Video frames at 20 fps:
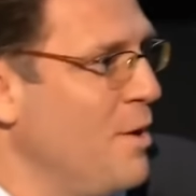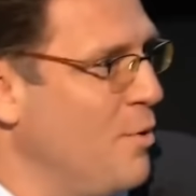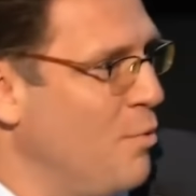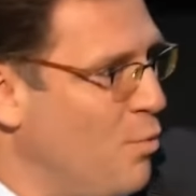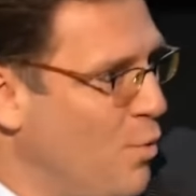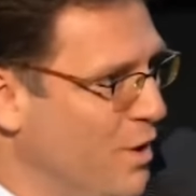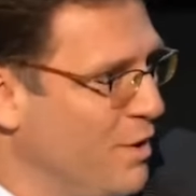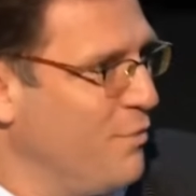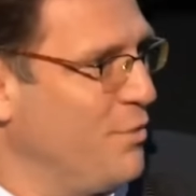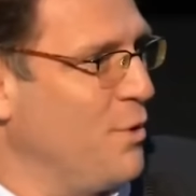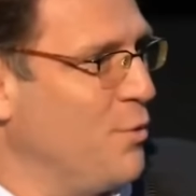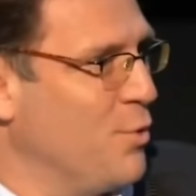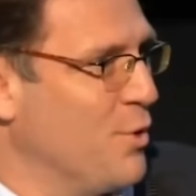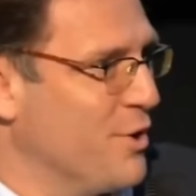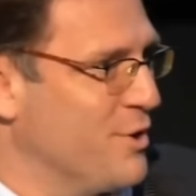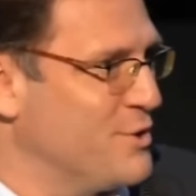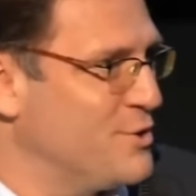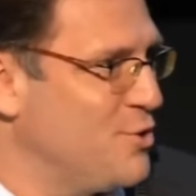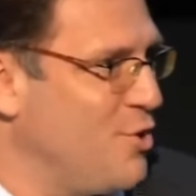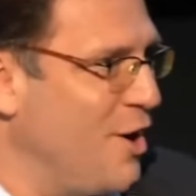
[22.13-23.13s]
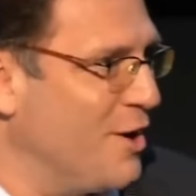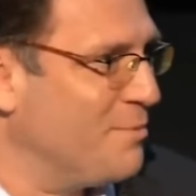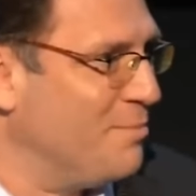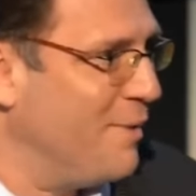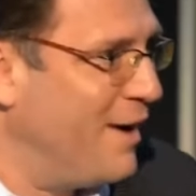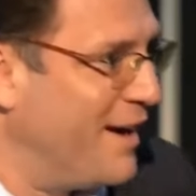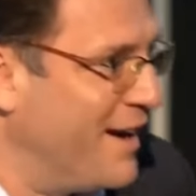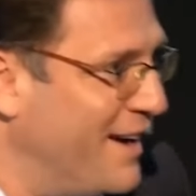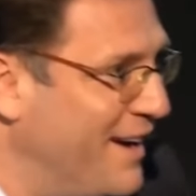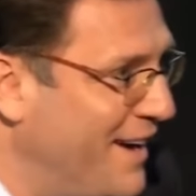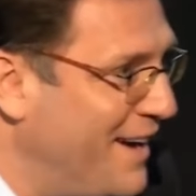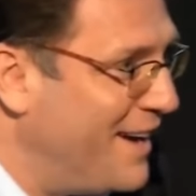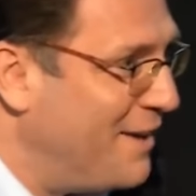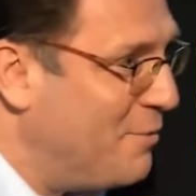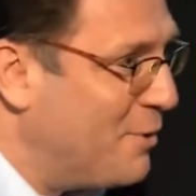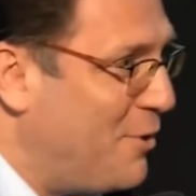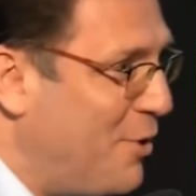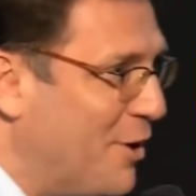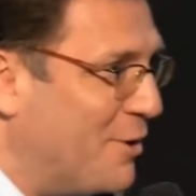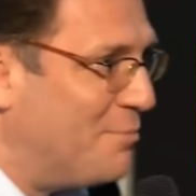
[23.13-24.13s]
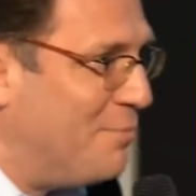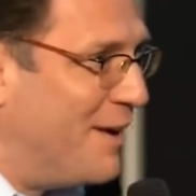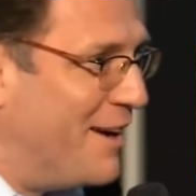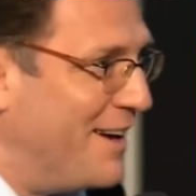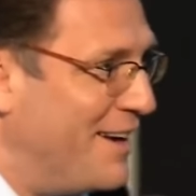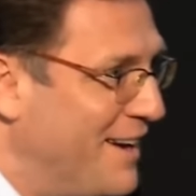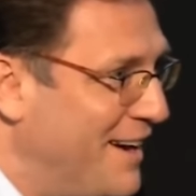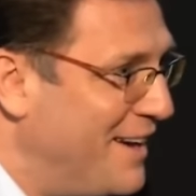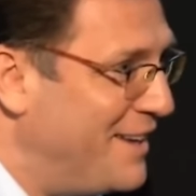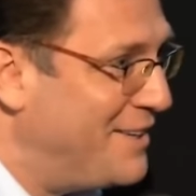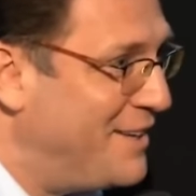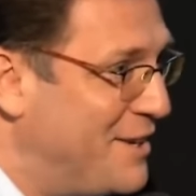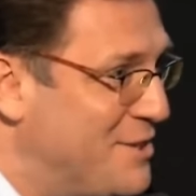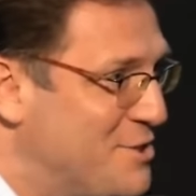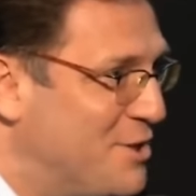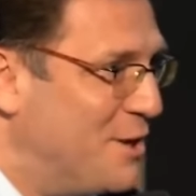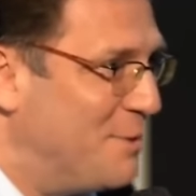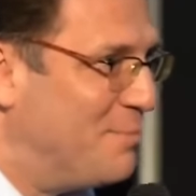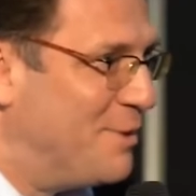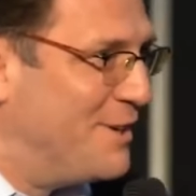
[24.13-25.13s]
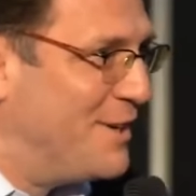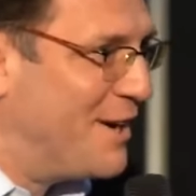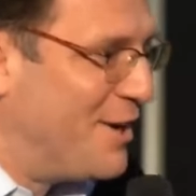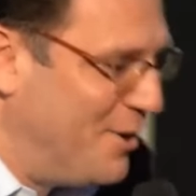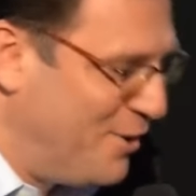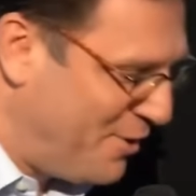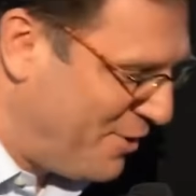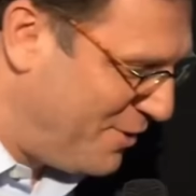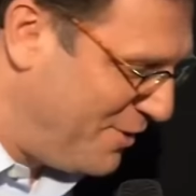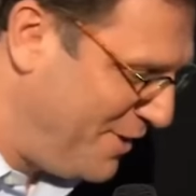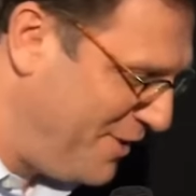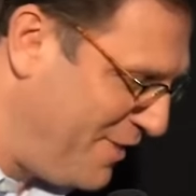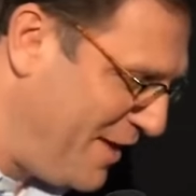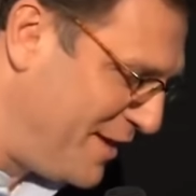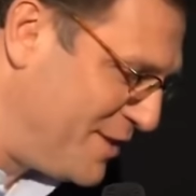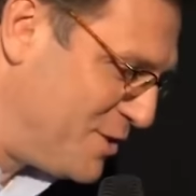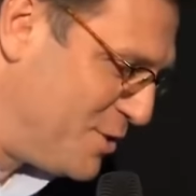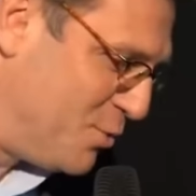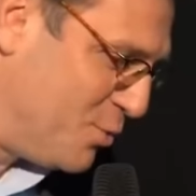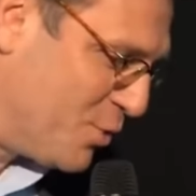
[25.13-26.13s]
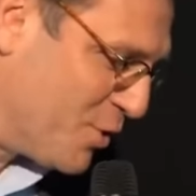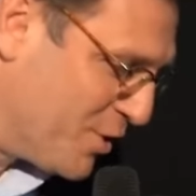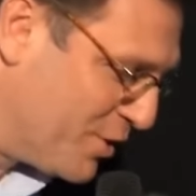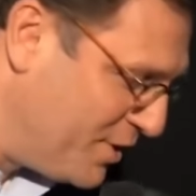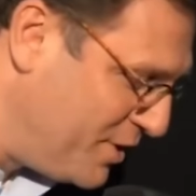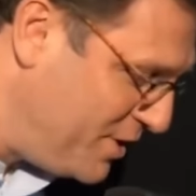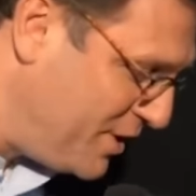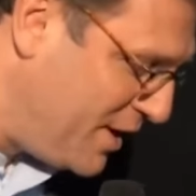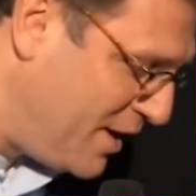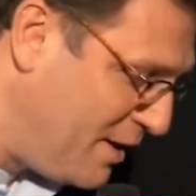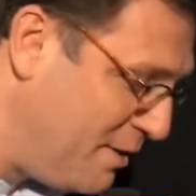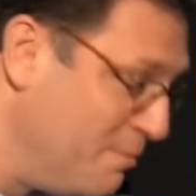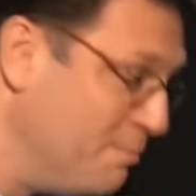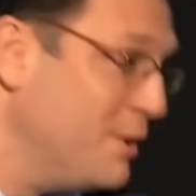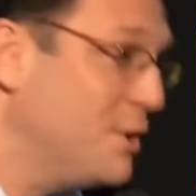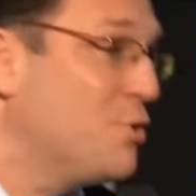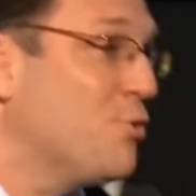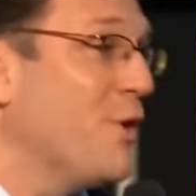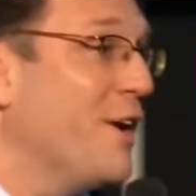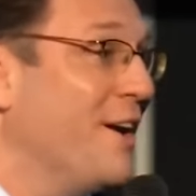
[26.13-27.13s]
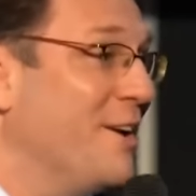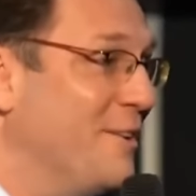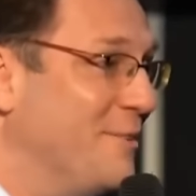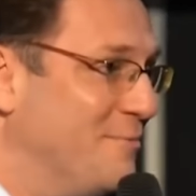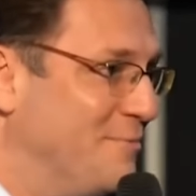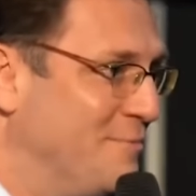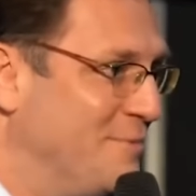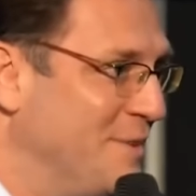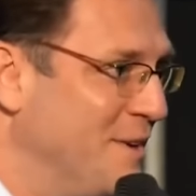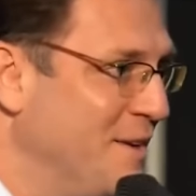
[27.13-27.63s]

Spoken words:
One of the words caught my attention in particular, and that's the word betrayal.